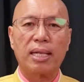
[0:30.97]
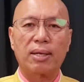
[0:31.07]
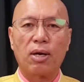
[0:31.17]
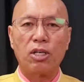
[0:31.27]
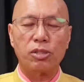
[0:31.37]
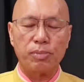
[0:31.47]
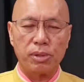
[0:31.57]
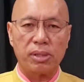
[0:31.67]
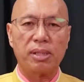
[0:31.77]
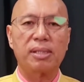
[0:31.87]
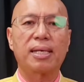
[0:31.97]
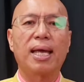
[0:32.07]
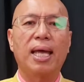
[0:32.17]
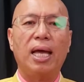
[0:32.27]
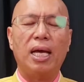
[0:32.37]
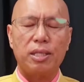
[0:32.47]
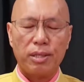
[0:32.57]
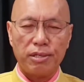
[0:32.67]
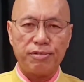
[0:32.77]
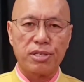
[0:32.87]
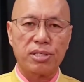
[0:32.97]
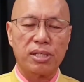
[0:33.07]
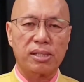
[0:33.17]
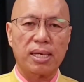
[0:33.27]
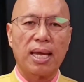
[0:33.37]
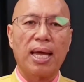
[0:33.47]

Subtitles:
and cosmoses and universes.